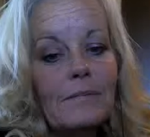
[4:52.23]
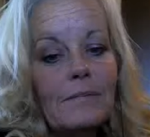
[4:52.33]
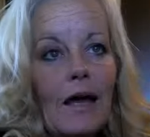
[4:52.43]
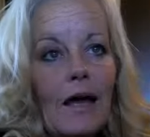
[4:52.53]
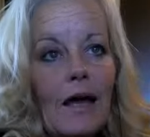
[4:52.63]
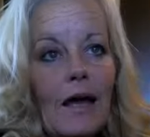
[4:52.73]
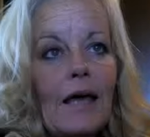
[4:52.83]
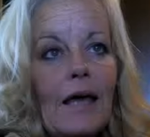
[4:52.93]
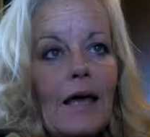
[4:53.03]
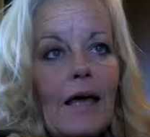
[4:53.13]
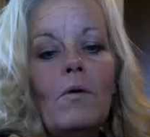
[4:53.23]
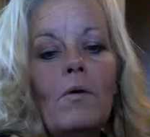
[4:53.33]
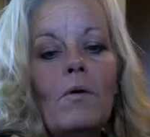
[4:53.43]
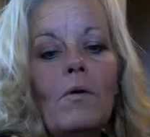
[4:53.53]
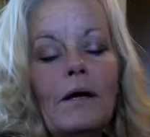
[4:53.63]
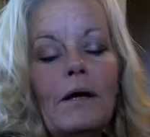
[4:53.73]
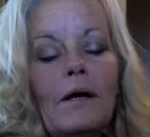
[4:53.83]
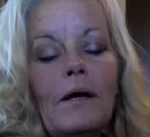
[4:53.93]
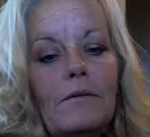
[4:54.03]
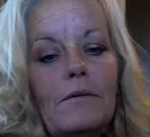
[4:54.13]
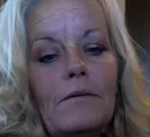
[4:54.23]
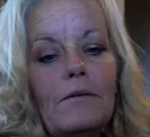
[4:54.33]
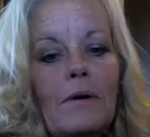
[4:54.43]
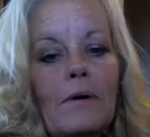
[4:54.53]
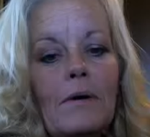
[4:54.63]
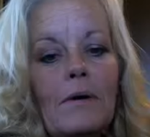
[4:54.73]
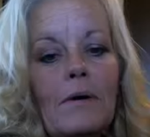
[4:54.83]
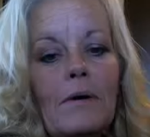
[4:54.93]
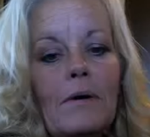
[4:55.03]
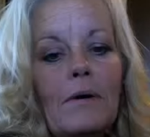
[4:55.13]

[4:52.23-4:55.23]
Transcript: I hate the cold, but you may as well embrace it,